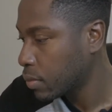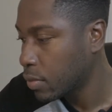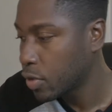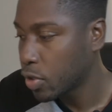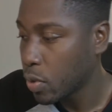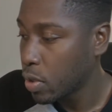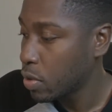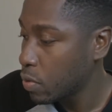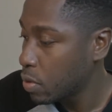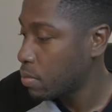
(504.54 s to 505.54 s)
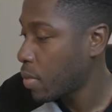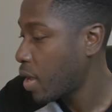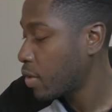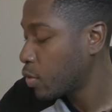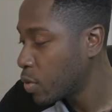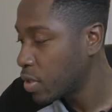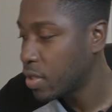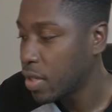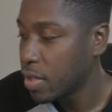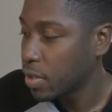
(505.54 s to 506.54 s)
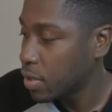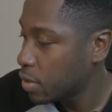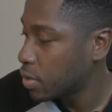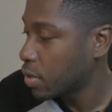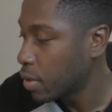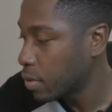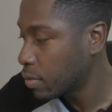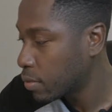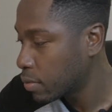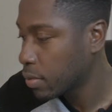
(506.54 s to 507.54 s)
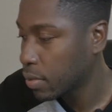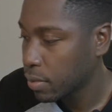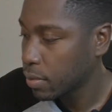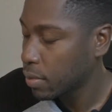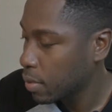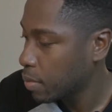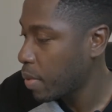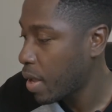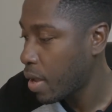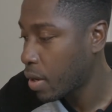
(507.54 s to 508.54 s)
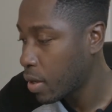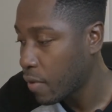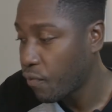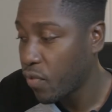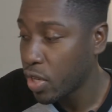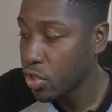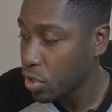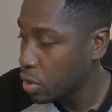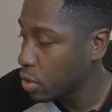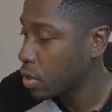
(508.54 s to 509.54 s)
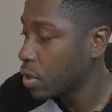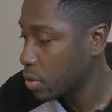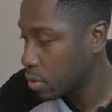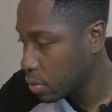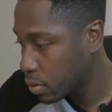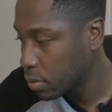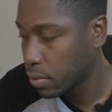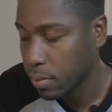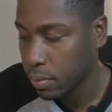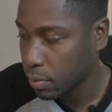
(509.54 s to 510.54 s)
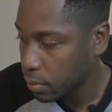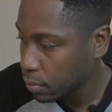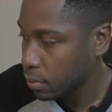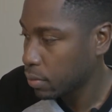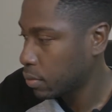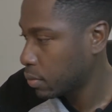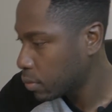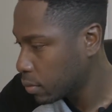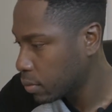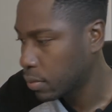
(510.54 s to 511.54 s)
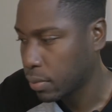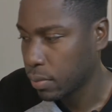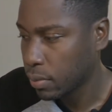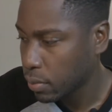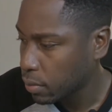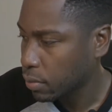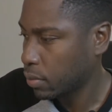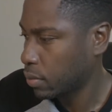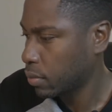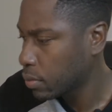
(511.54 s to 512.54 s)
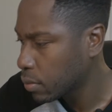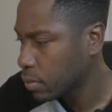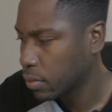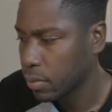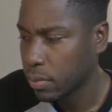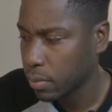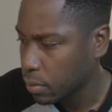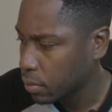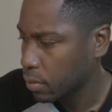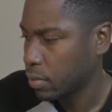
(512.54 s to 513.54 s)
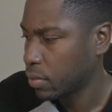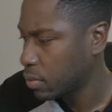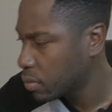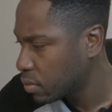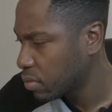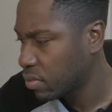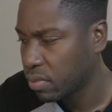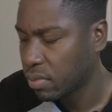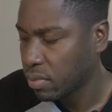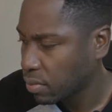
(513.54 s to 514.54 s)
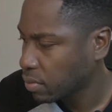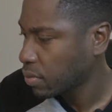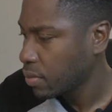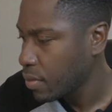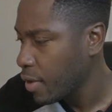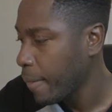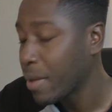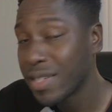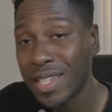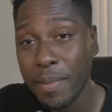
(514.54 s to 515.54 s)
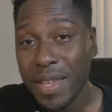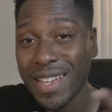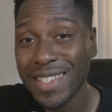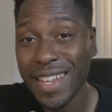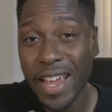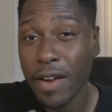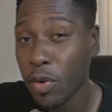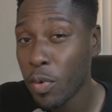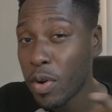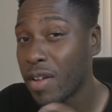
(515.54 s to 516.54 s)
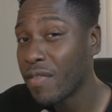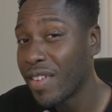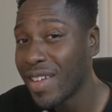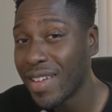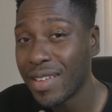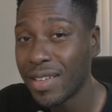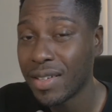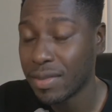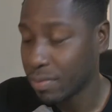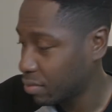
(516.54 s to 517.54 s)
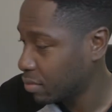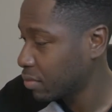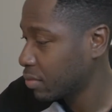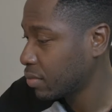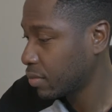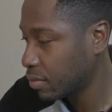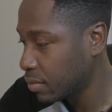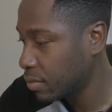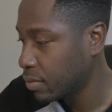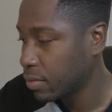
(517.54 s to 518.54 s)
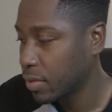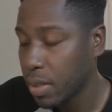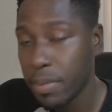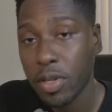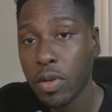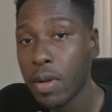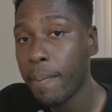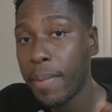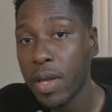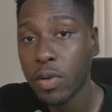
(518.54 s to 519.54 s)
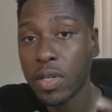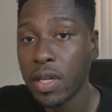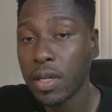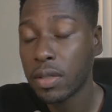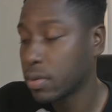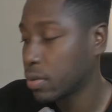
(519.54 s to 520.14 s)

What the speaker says: Shorty do the math, do the distance. Hey, you gonna pack your fishing. Yeah. I'm only worthy opposition. I don't think you really know the feeling. See me as a hero when I'm dealing. See me on the building.